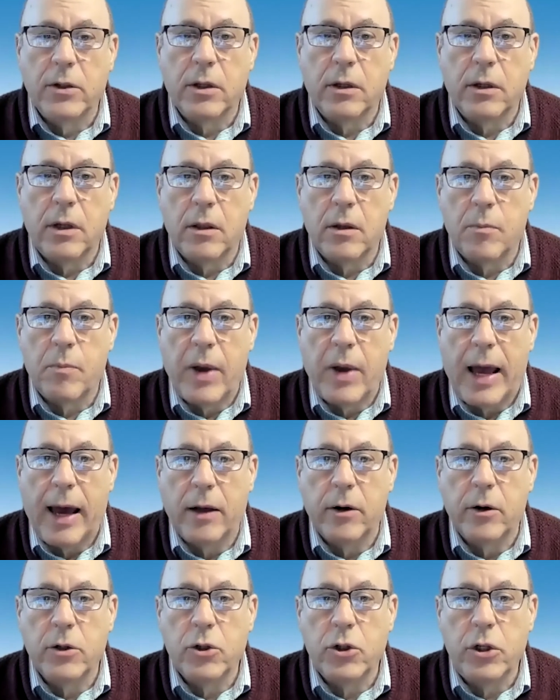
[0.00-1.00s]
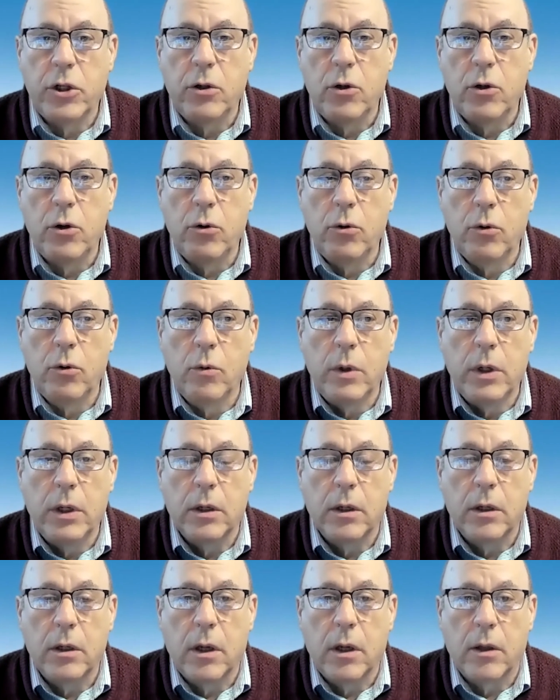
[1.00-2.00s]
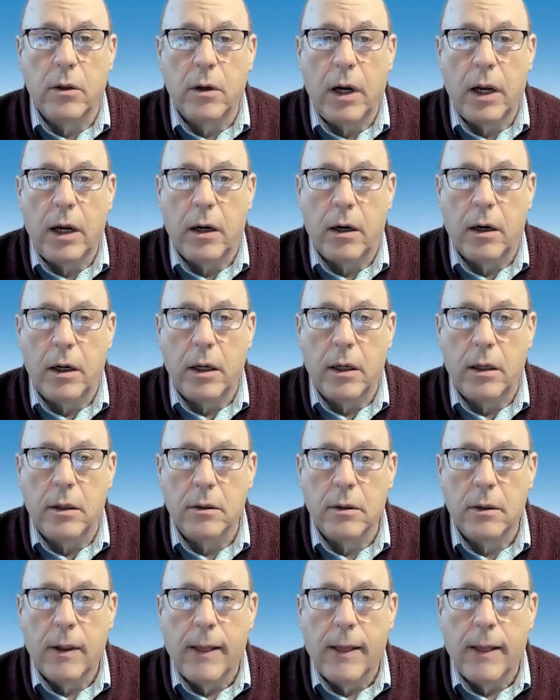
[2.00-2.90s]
another pattern she knew in another area.